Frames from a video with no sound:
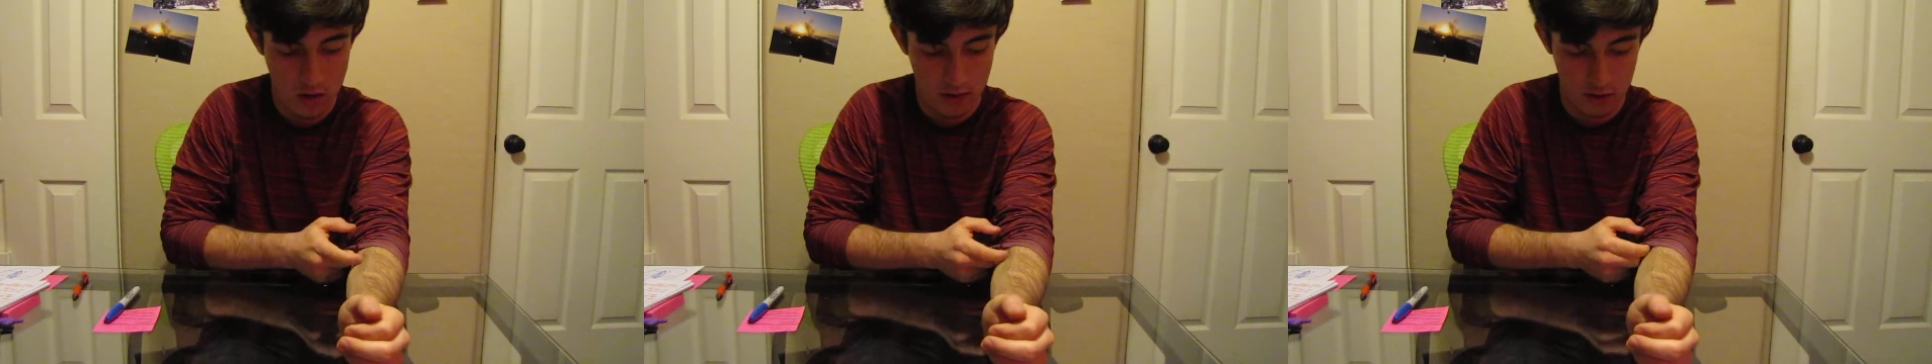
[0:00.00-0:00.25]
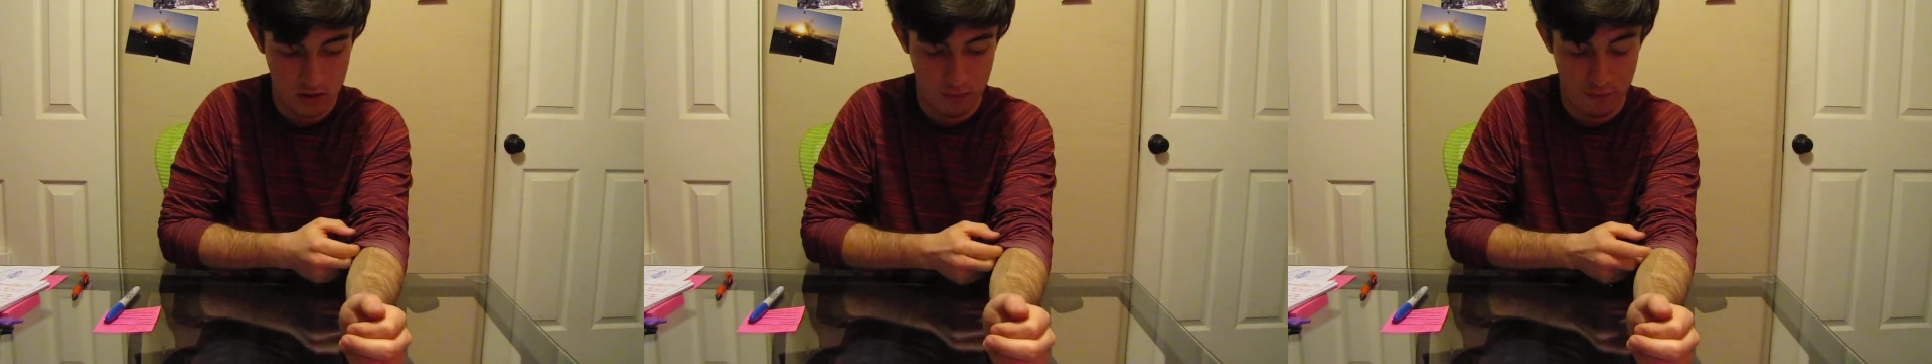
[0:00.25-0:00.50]

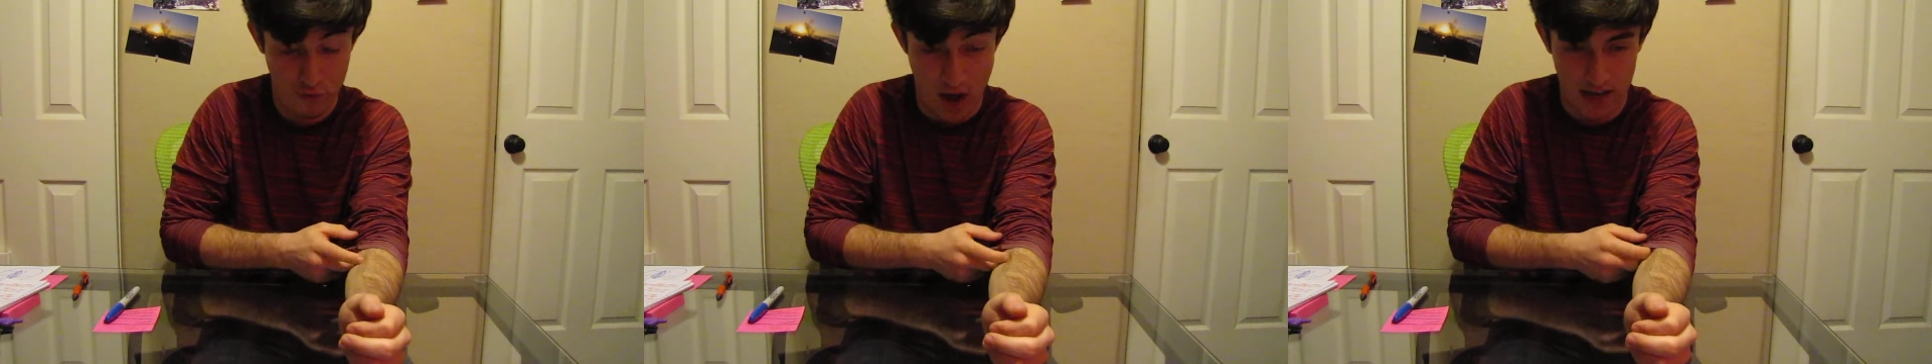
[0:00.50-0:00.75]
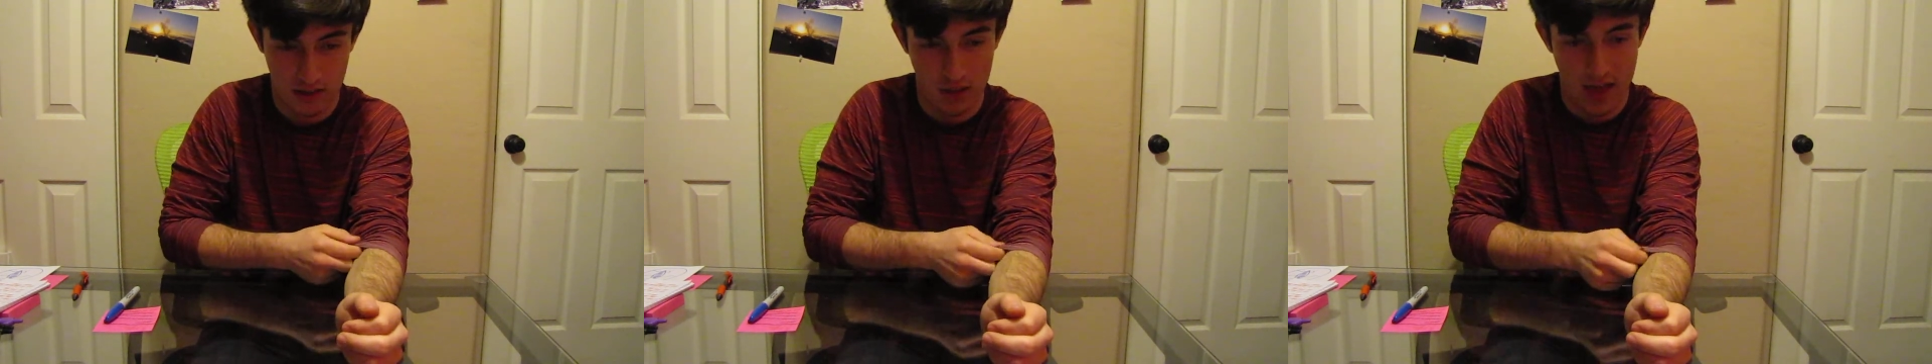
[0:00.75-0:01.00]
There's some
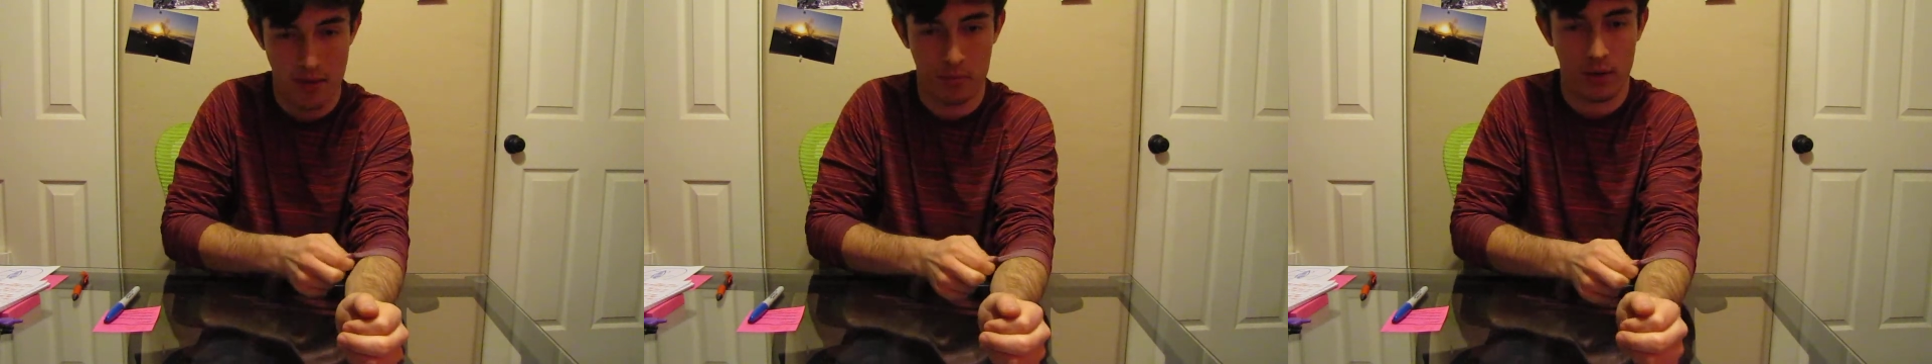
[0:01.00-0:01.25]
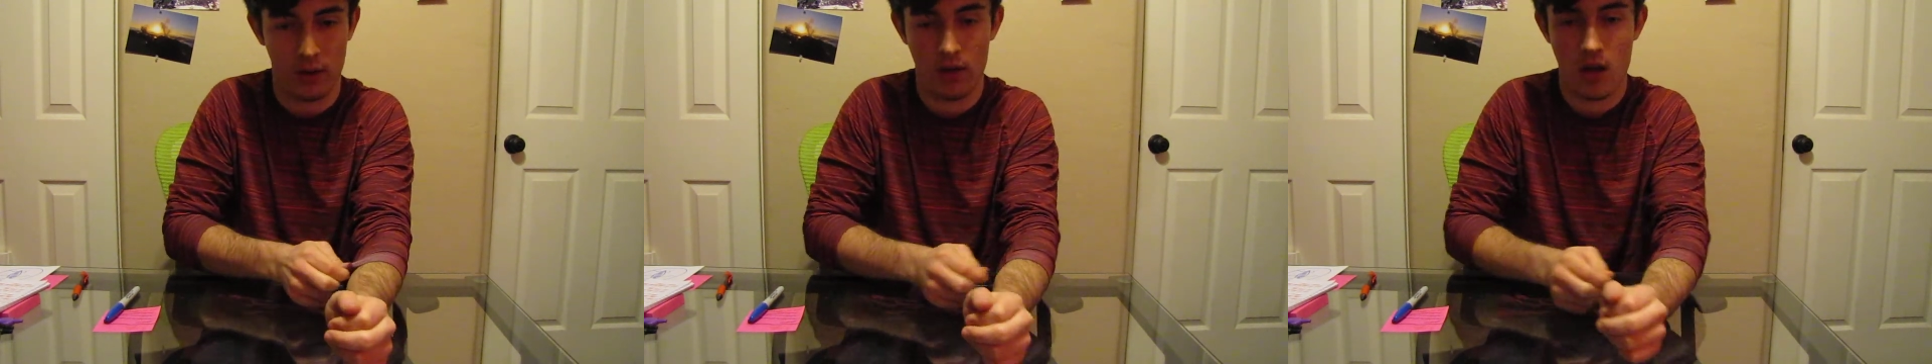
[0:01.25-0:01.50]
fact to that,
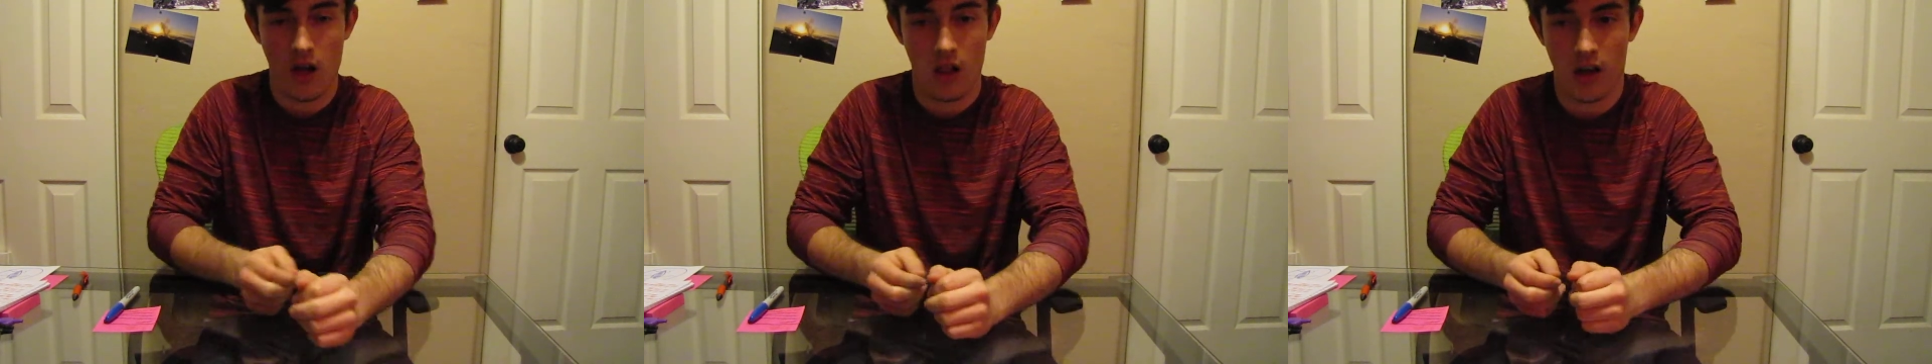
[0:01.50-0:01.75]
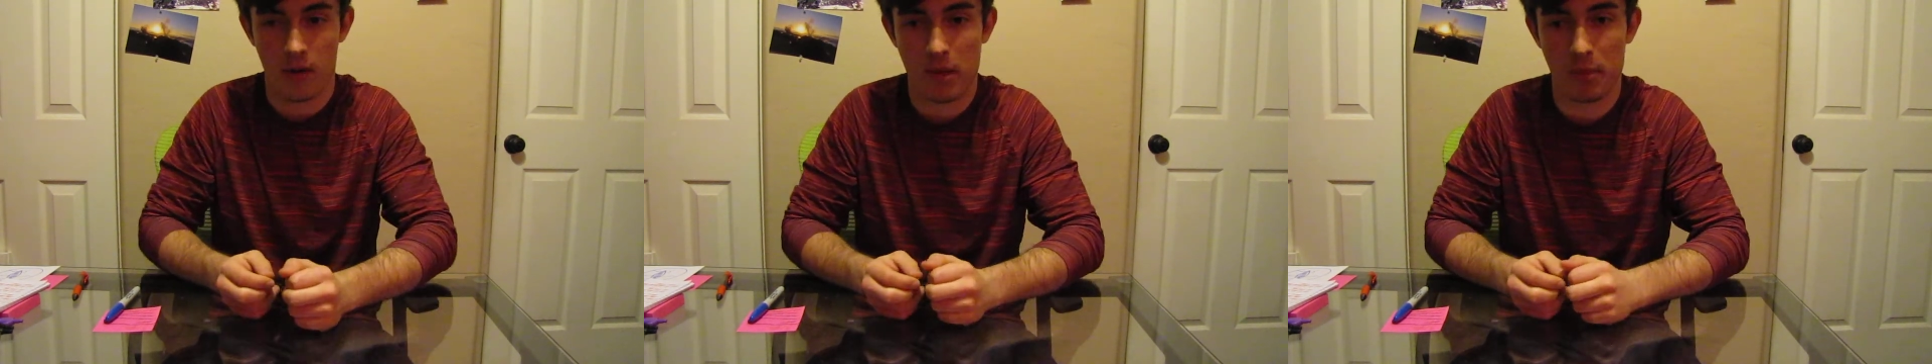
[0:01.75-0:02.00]
but a
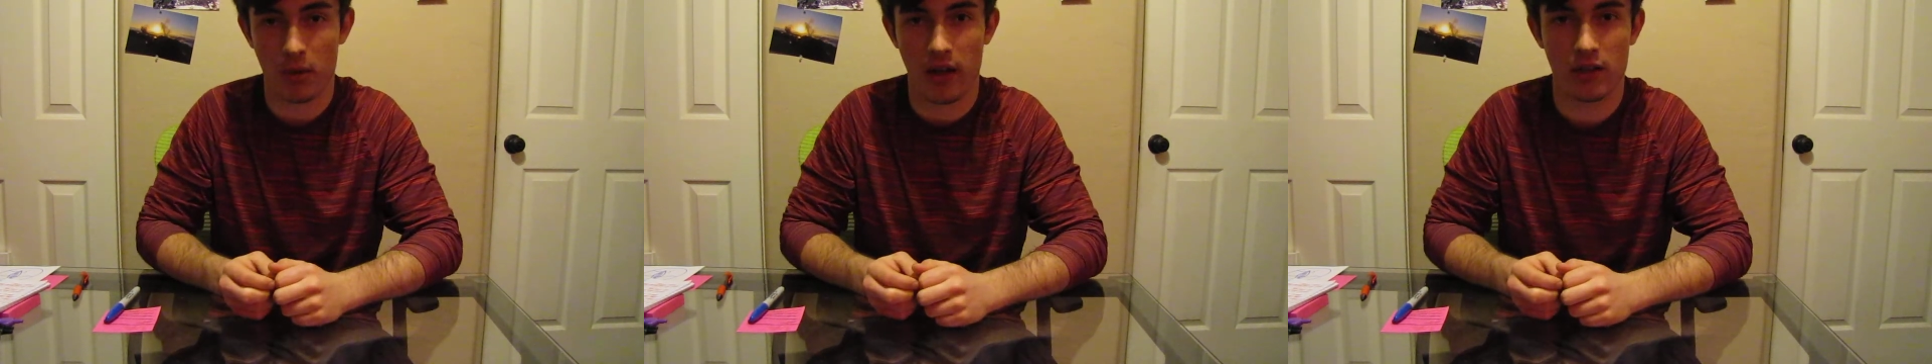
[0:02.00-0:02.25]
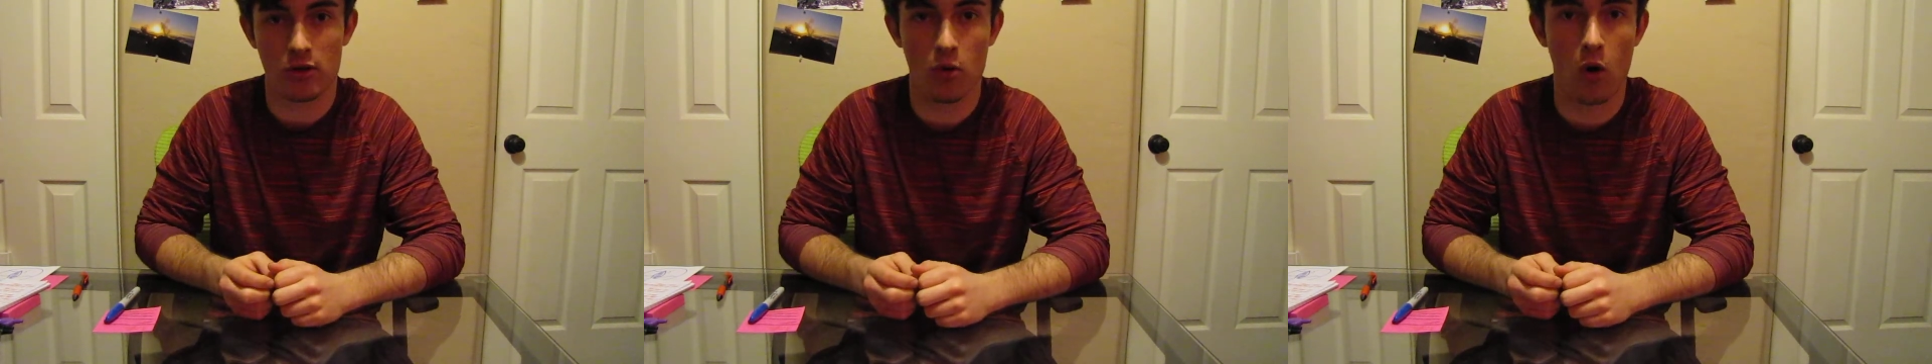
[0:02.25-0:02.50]
lot of people
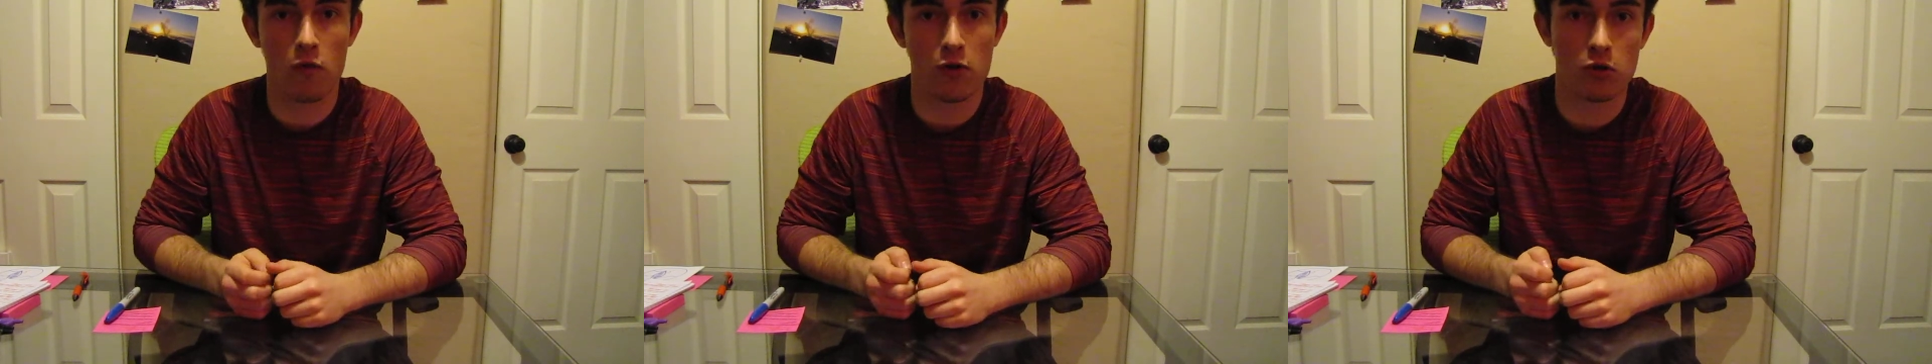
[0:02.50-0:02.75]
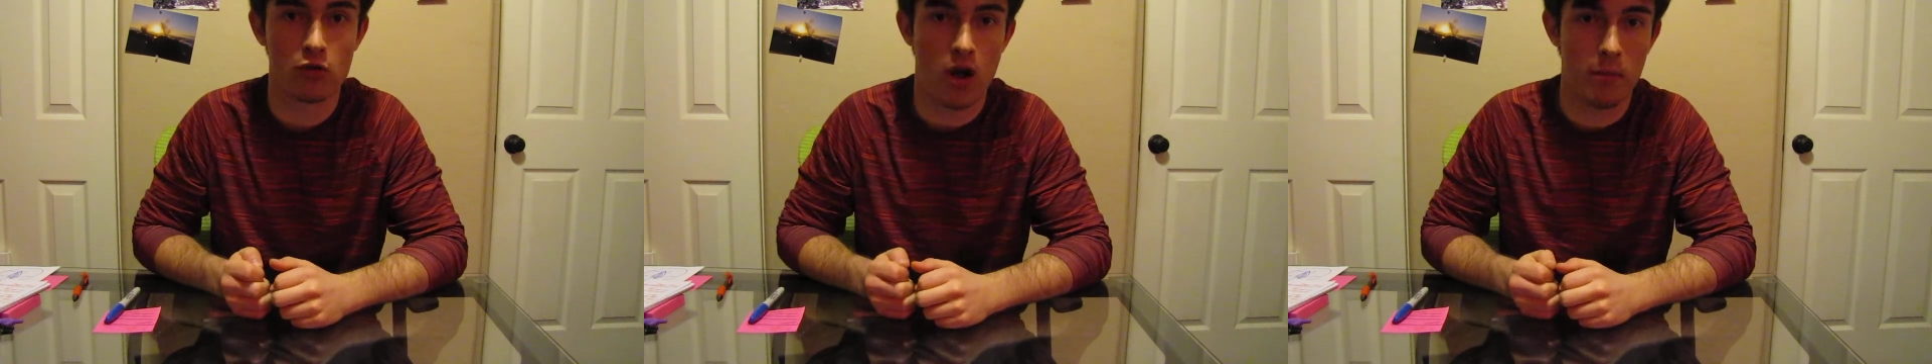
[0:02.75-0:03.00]
like to
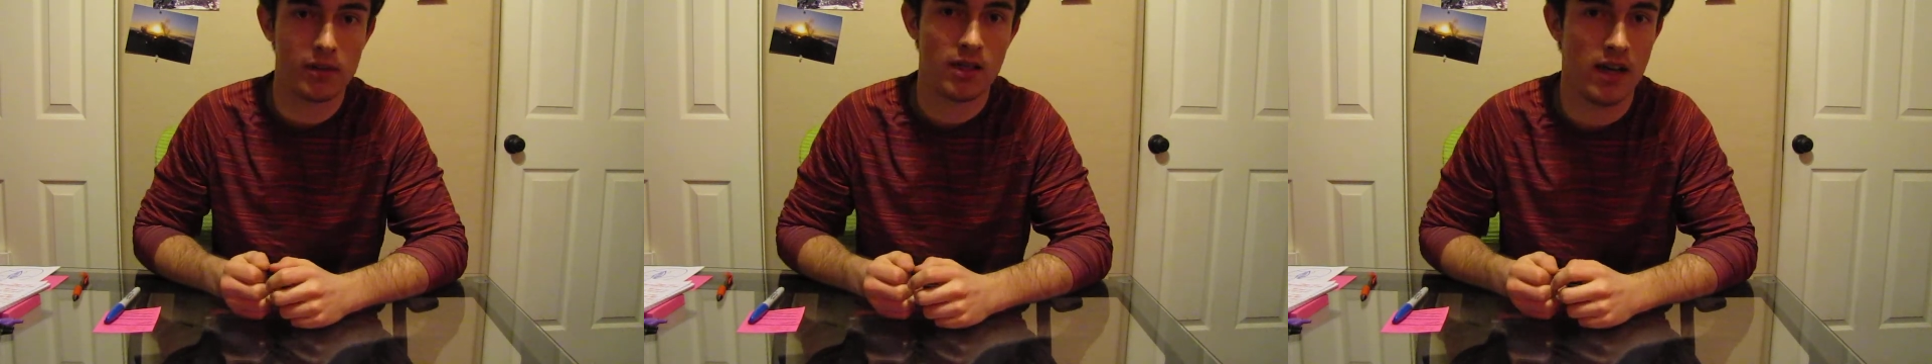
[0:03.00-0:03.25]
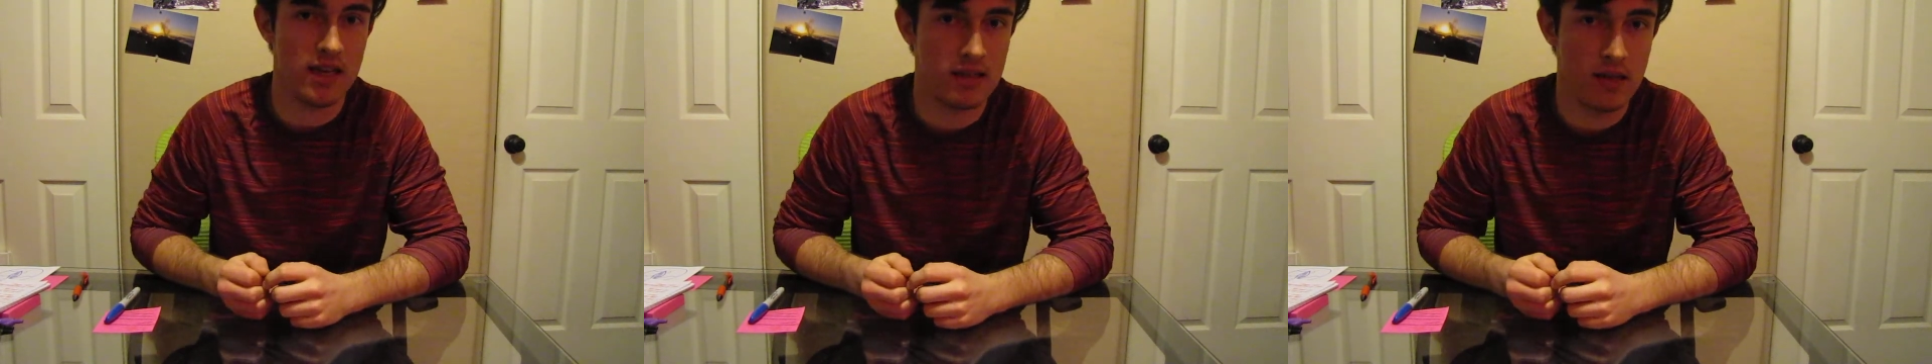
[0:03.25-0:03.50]

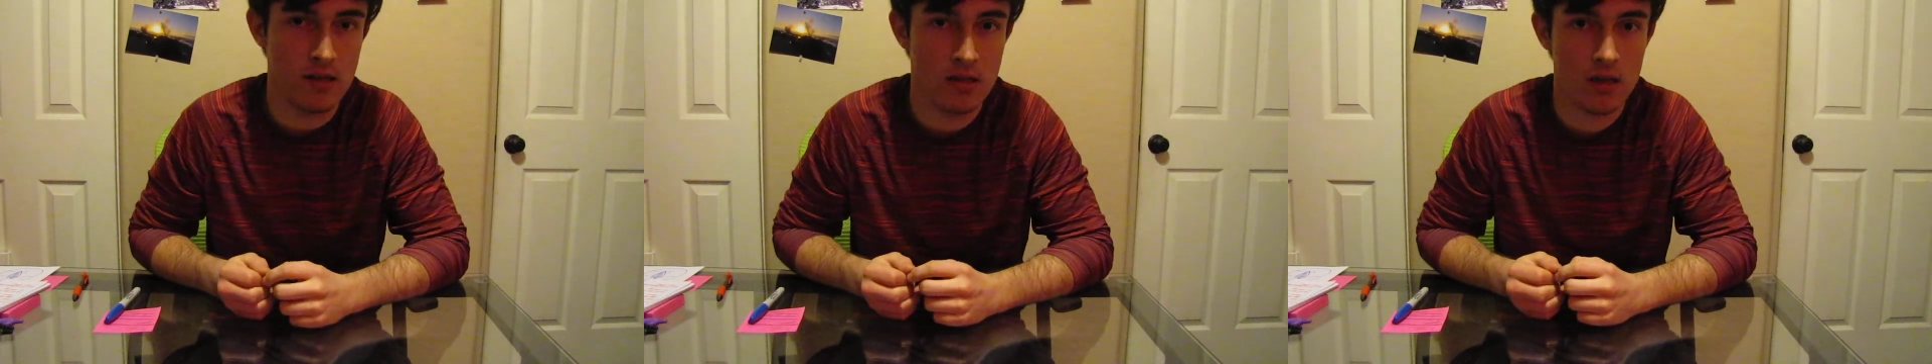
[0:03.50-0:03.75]
over-dramatize it.